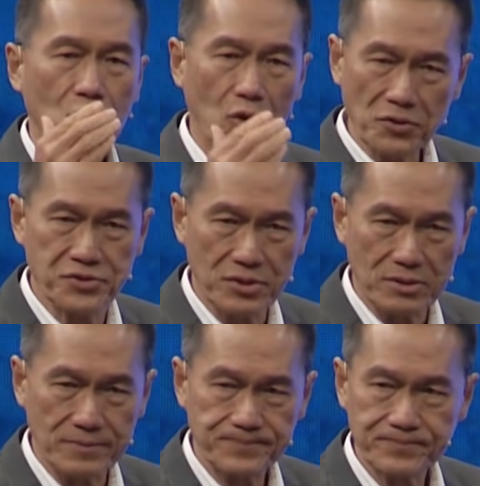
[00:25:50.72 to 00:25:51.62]

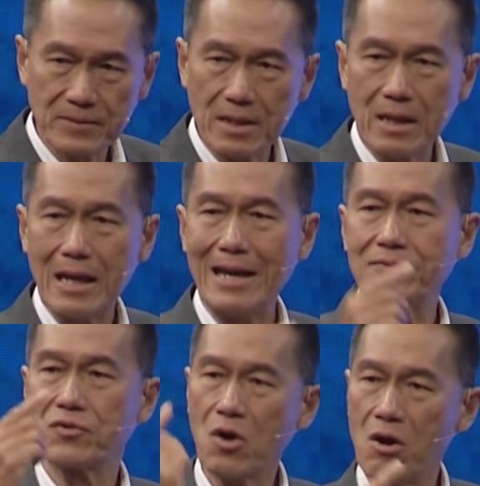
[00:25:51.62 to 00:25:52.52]
cultured.
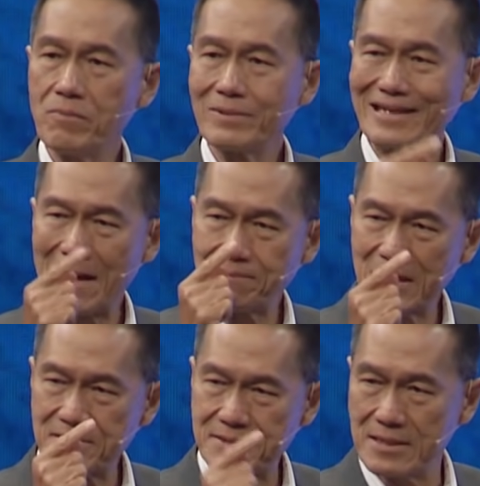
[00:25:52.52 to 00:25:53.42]
And Rome gave
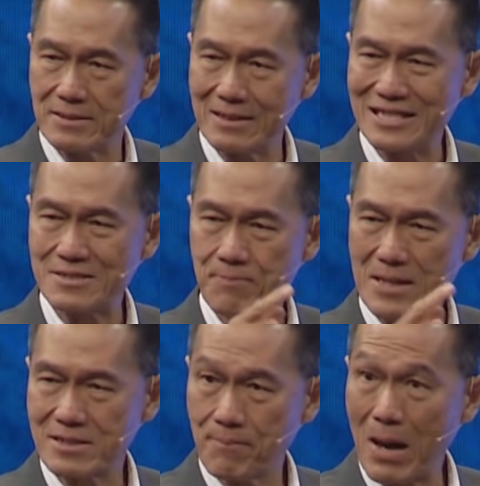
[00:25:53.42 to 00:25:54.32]
that city
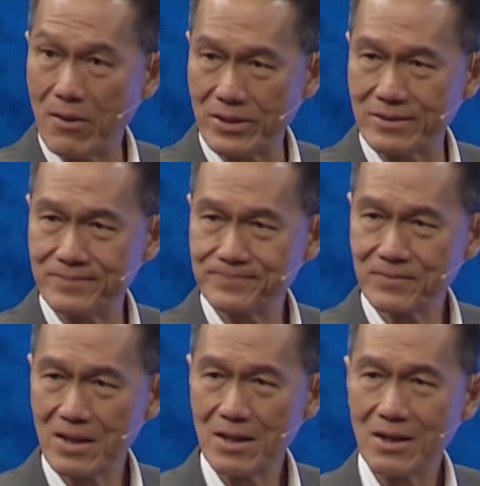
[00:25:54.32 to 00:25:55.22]
special power.
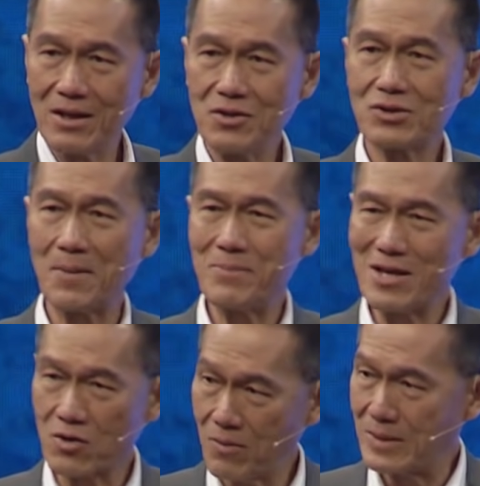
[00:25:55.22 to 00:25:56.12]
You can
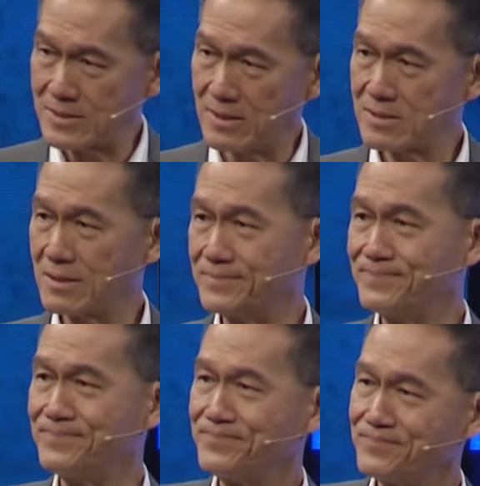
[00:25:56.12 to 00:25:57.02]
be a Roman citizen
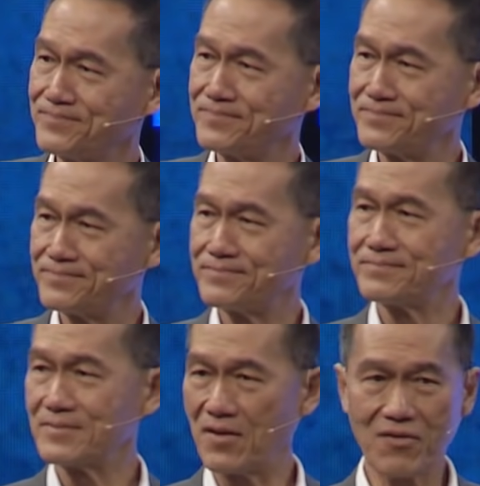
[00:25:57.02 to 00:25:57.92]

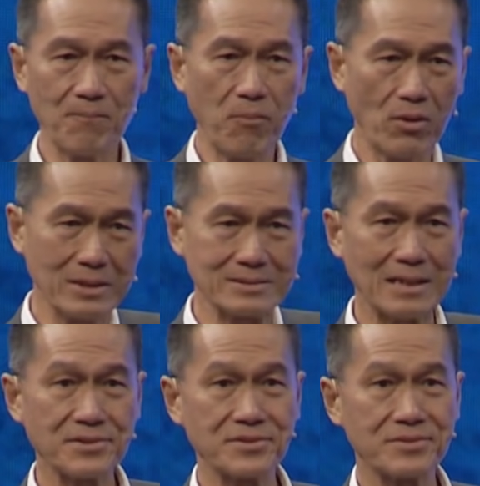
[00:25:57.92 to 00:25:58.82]
if you are born in
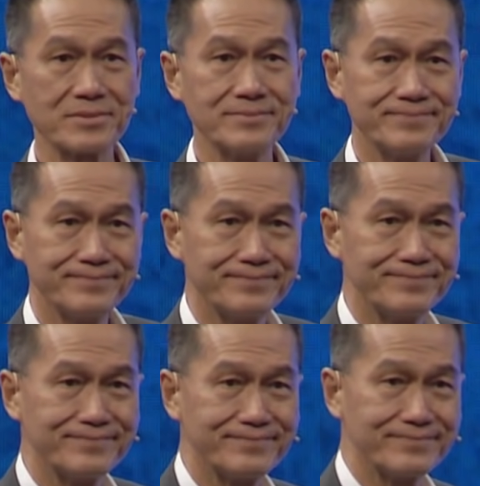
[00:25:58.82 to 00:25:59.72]
Tarsus.
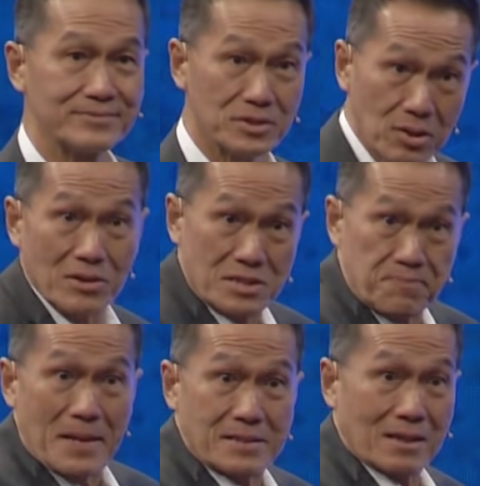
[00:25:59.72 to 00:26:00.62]
So
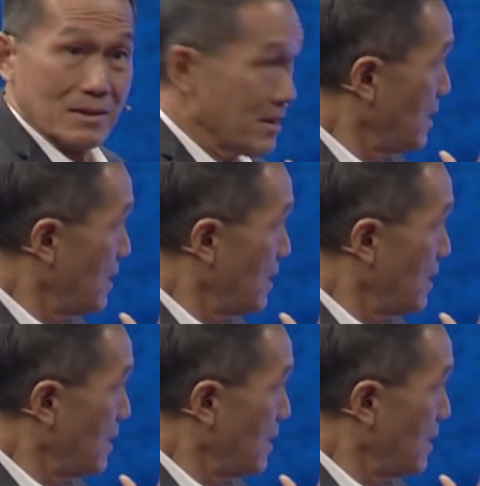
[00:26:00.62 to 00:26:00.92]
special.